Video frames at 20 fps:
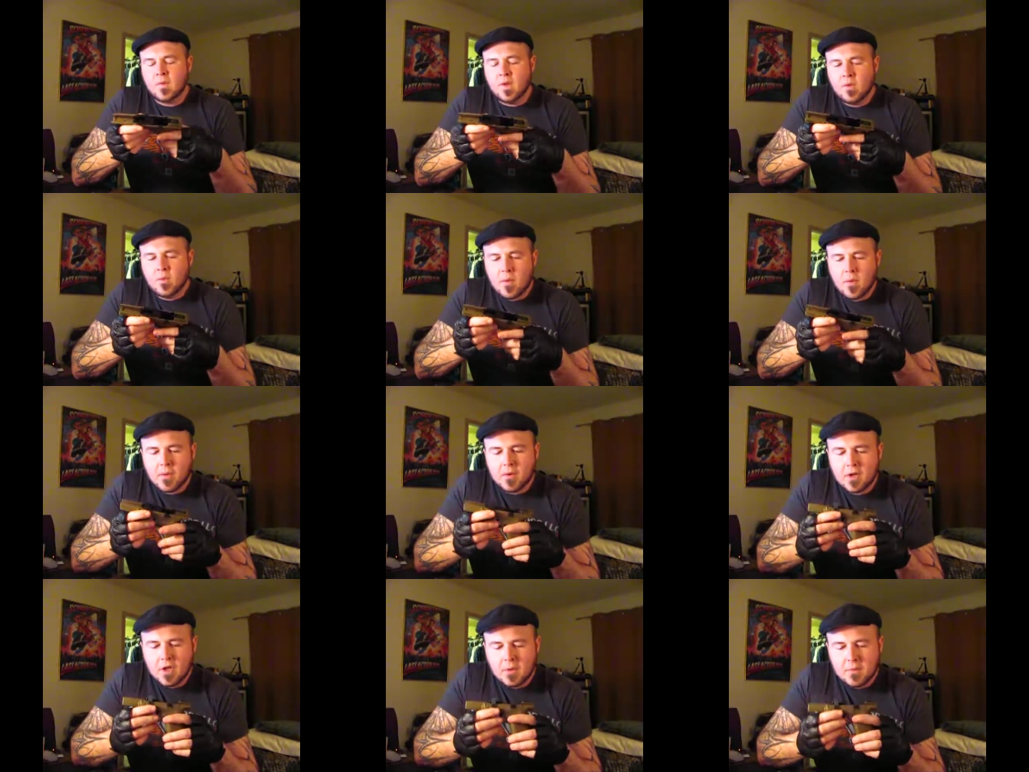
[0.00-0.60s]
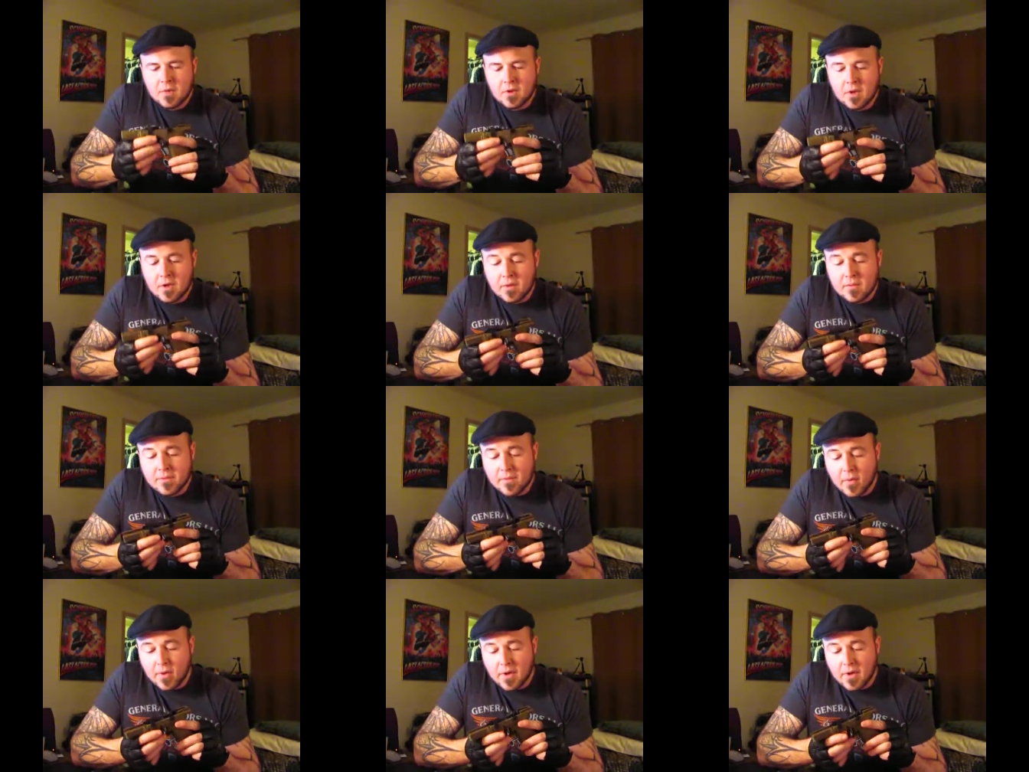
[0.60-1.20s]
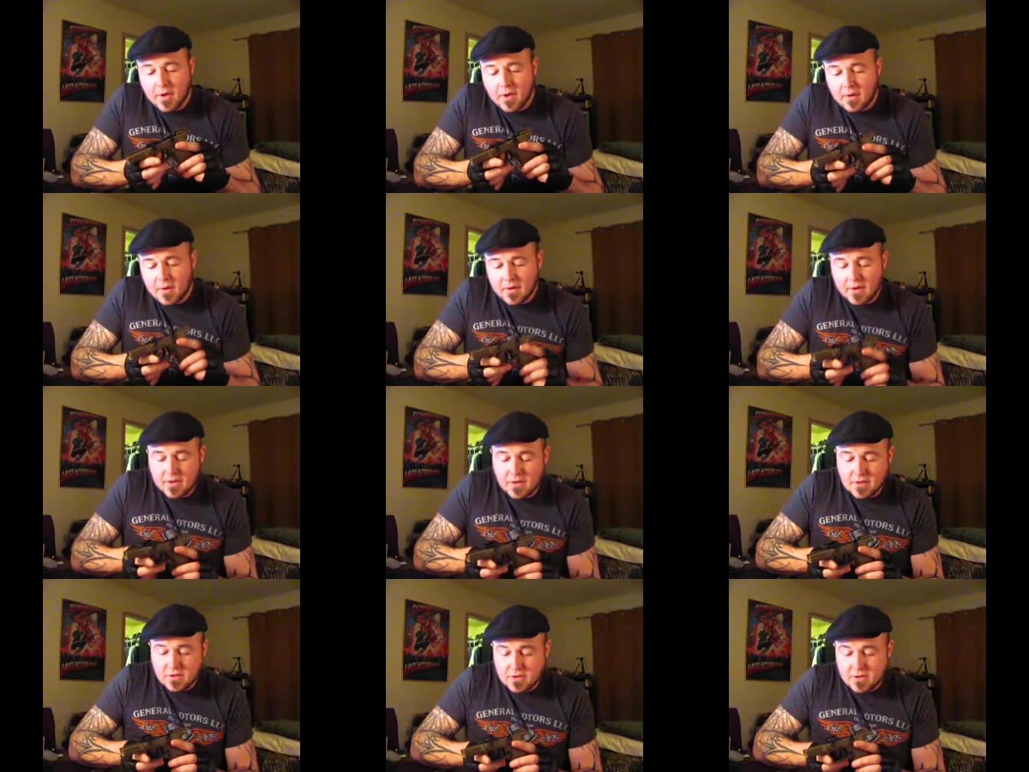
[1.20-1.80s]
What we're going to be looking for here
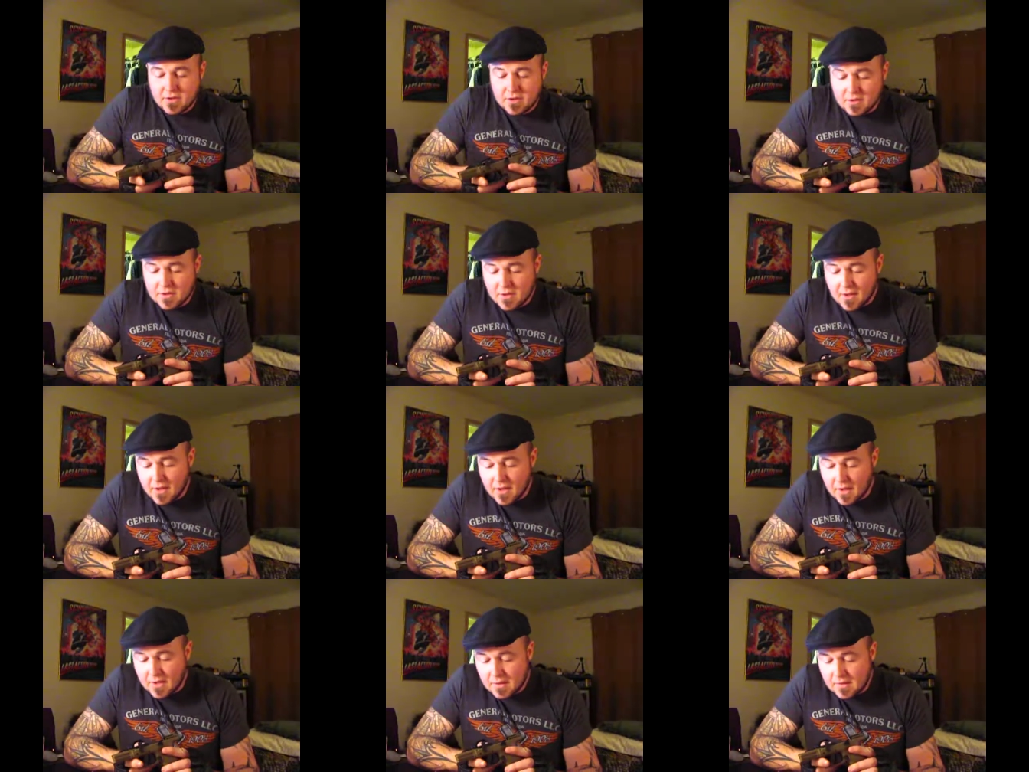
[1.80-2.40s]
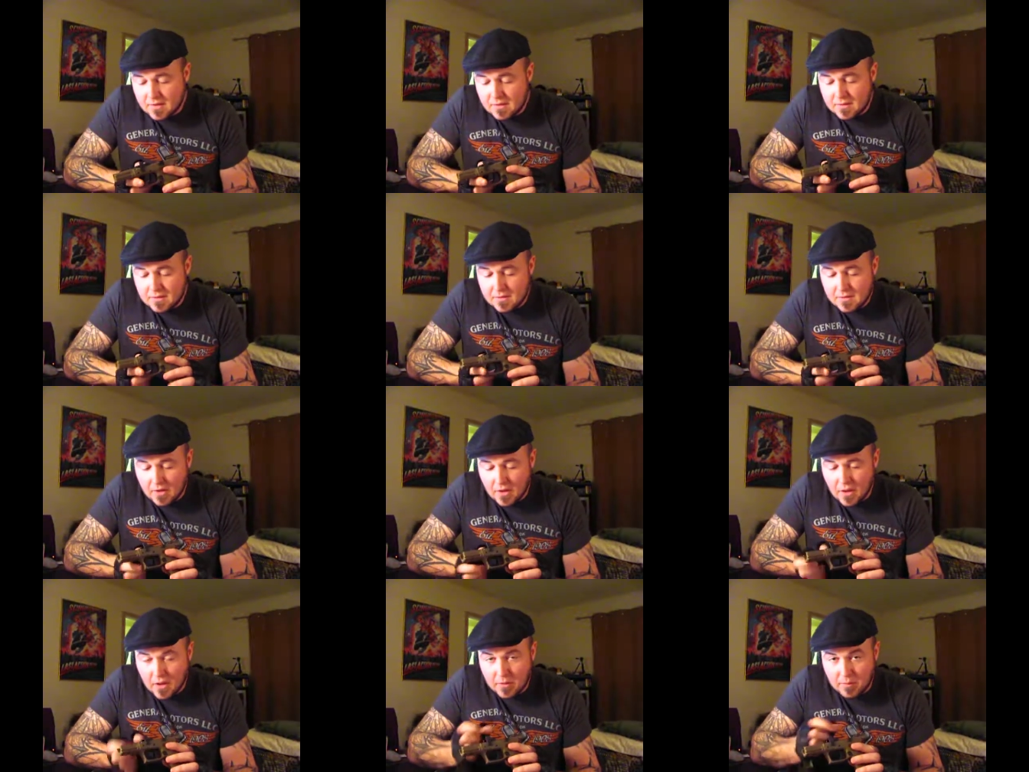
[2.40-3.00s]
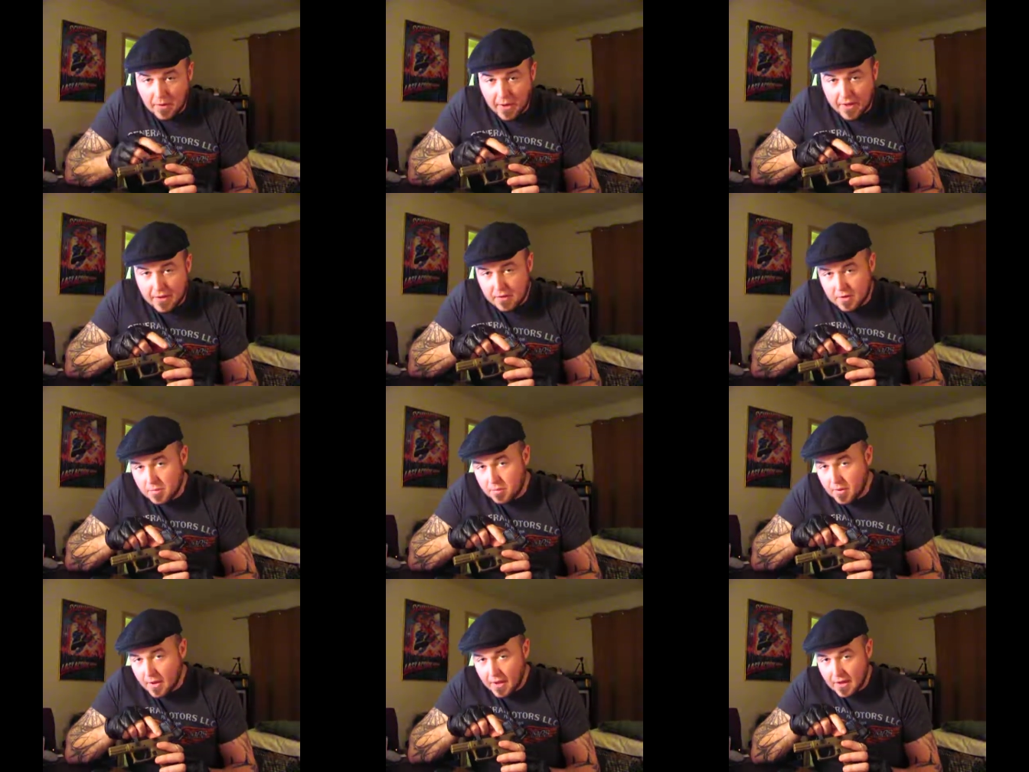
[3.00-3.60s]
is just all minor
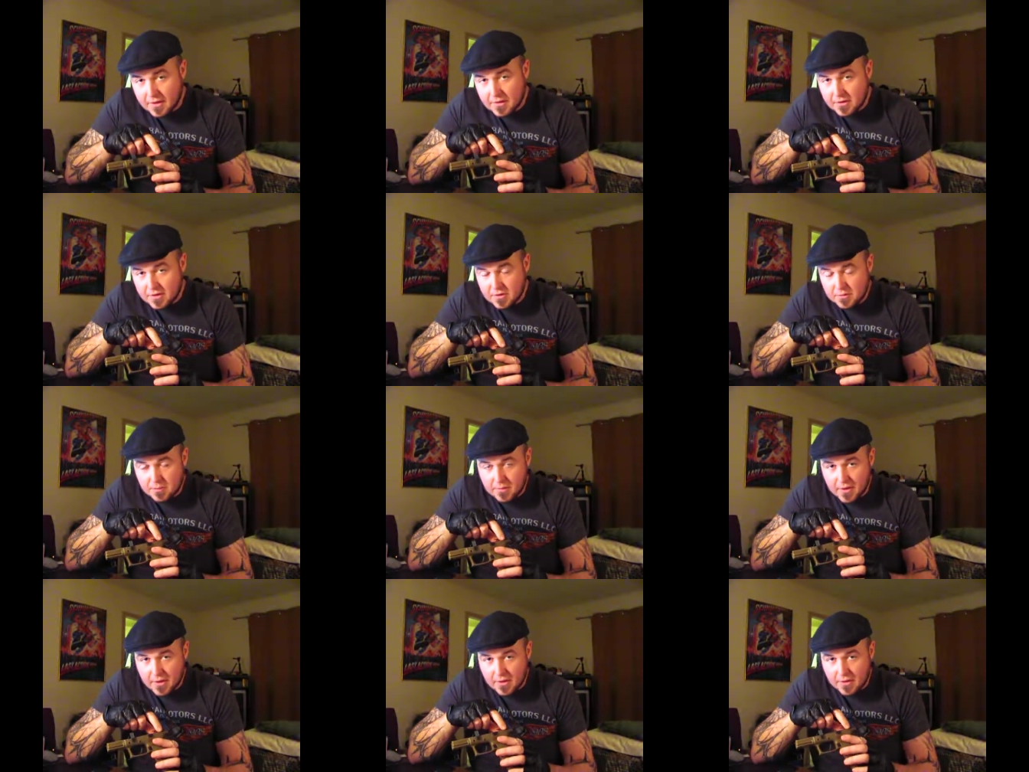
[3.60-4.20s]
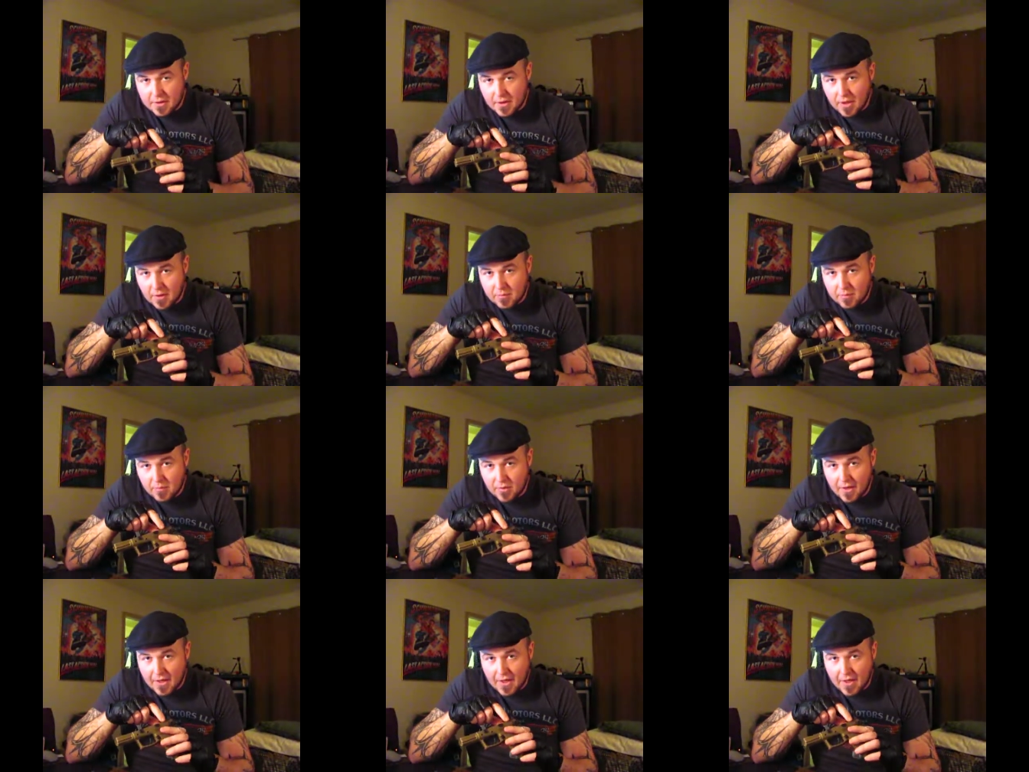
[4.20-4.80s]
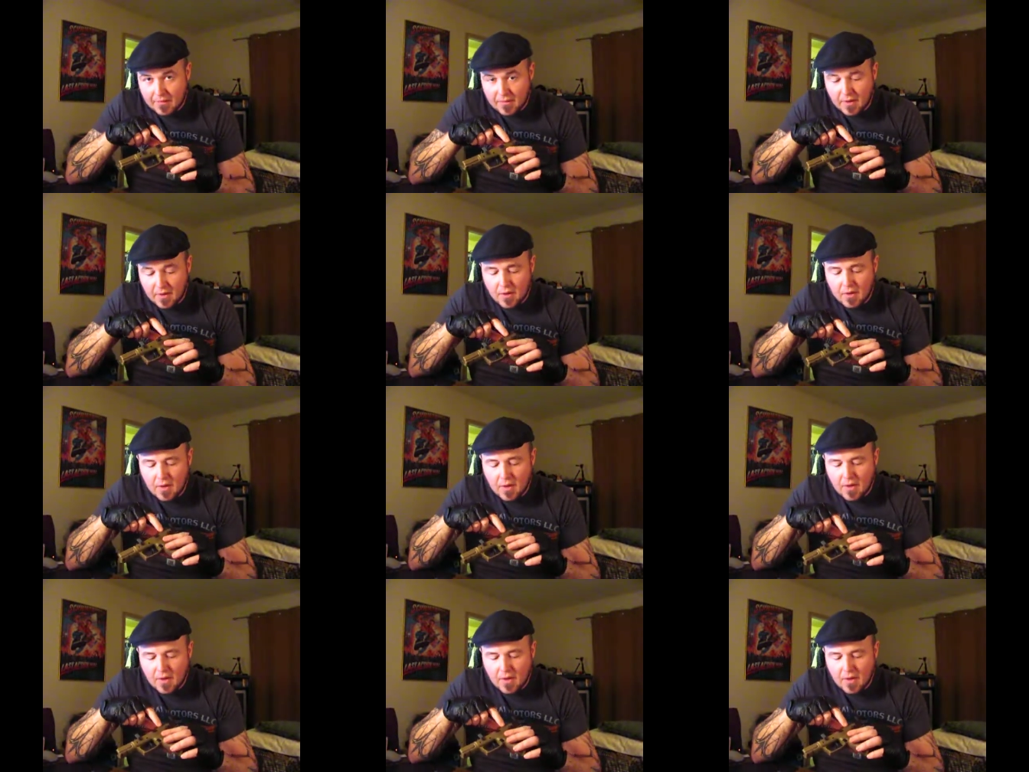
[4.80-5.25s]
deposits, build up and what have you,